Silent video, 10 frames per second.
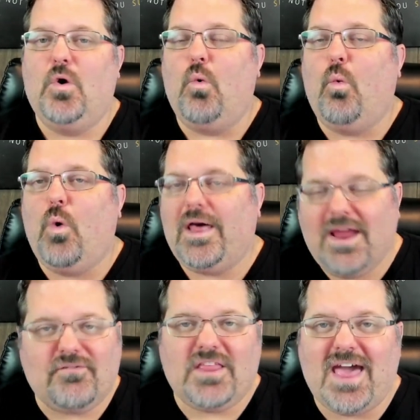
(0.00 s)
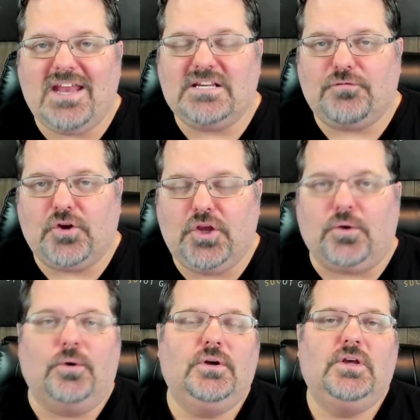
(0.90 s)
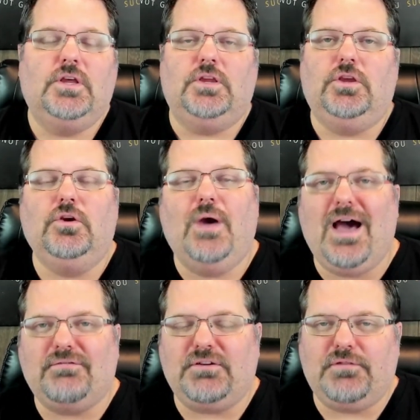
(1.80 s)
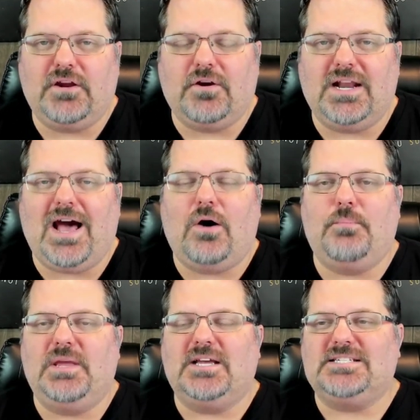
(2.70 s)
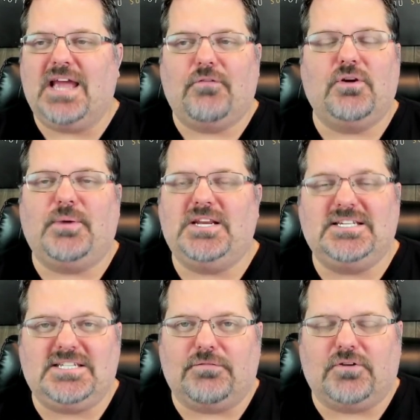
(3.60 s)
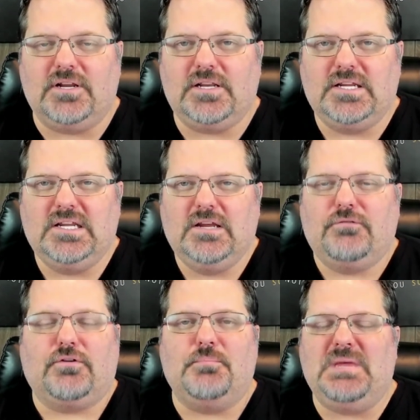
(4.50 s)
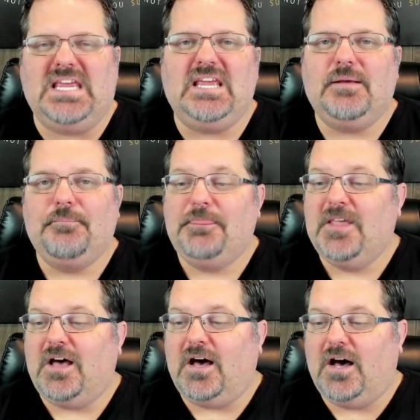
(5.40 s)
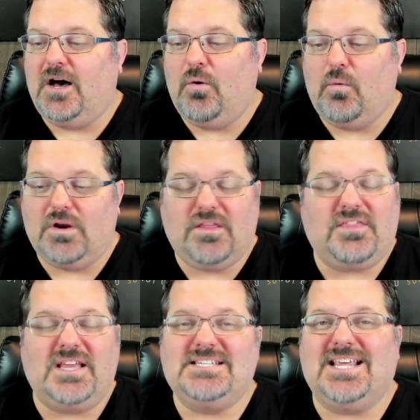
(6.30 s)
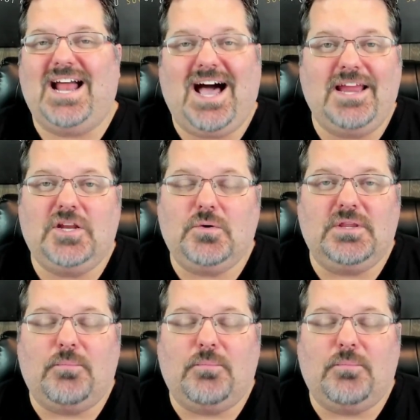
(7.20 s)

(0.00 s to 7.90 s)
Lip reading: whatever that is for you. You have to figure it out because everybody's different. For me, one of the things that I do in the